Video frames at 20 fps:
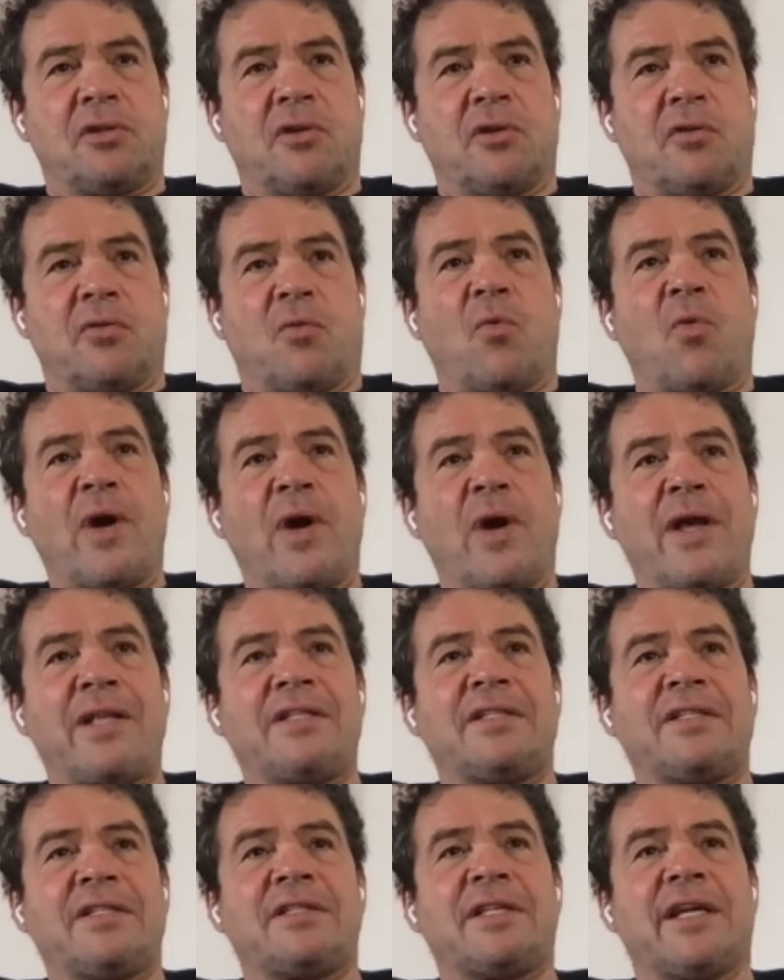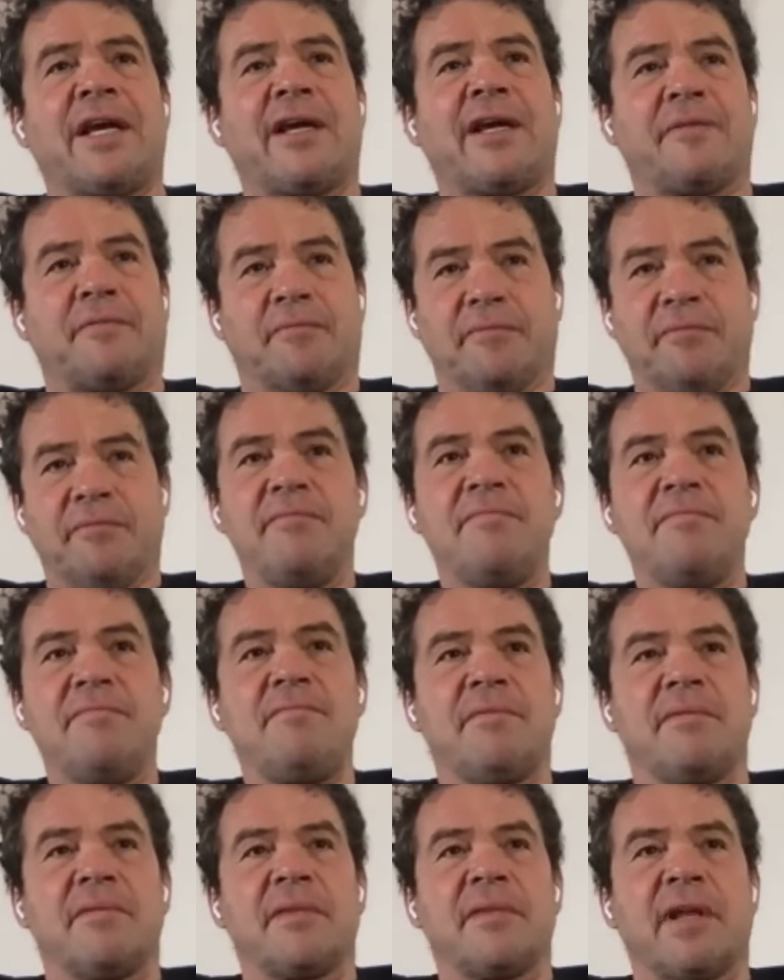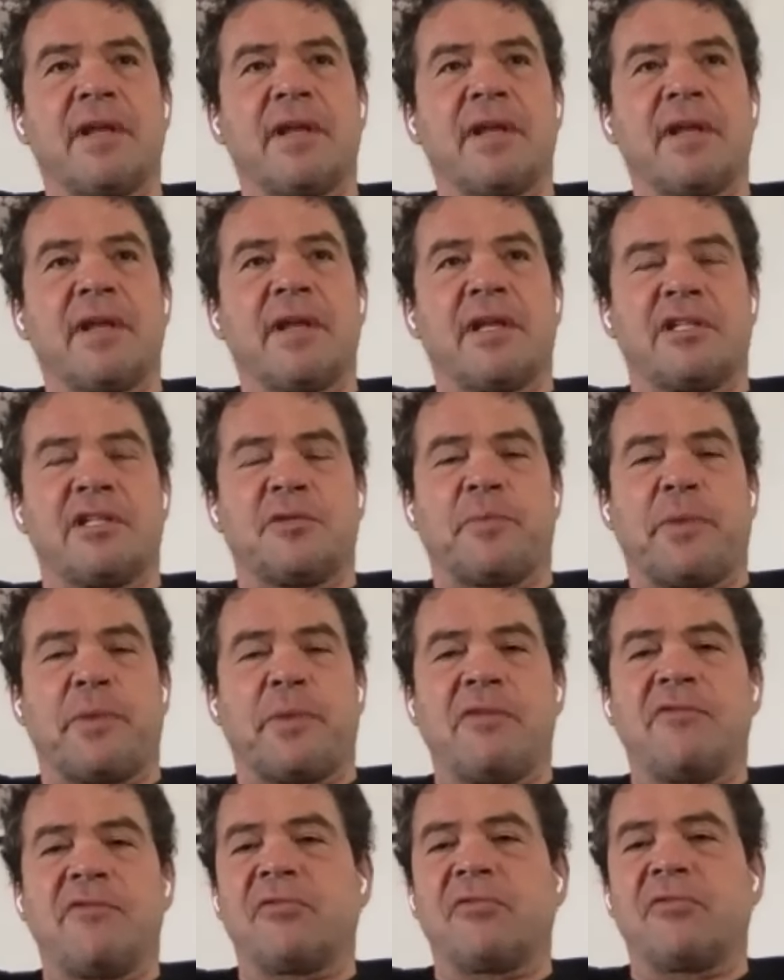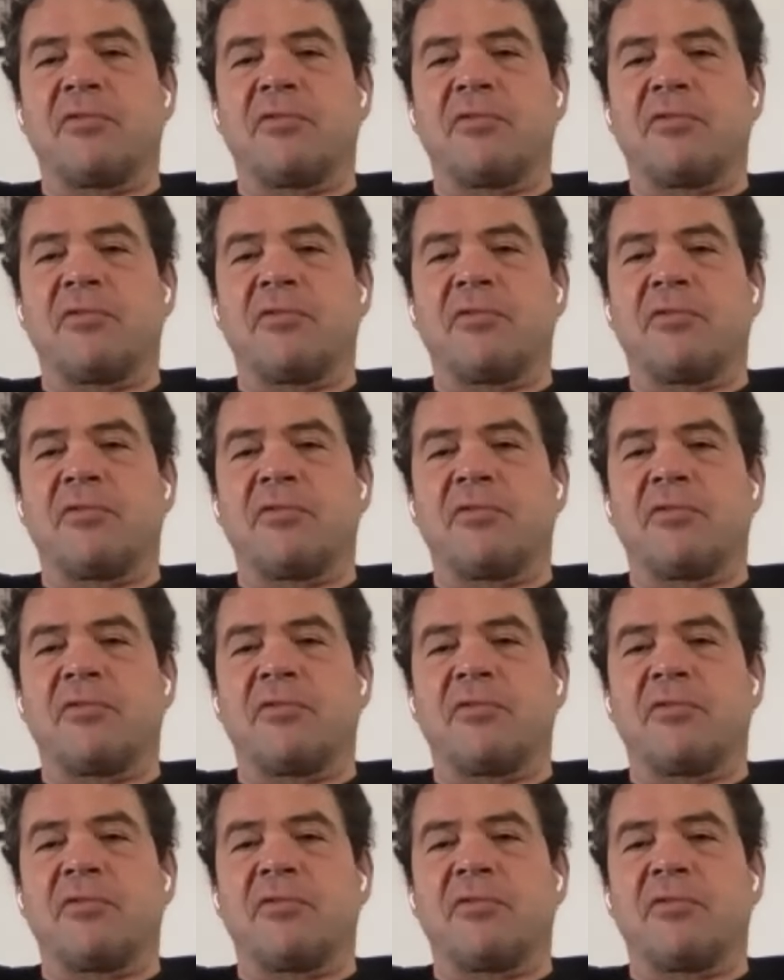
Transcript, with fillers: Wednesday, it's painful day.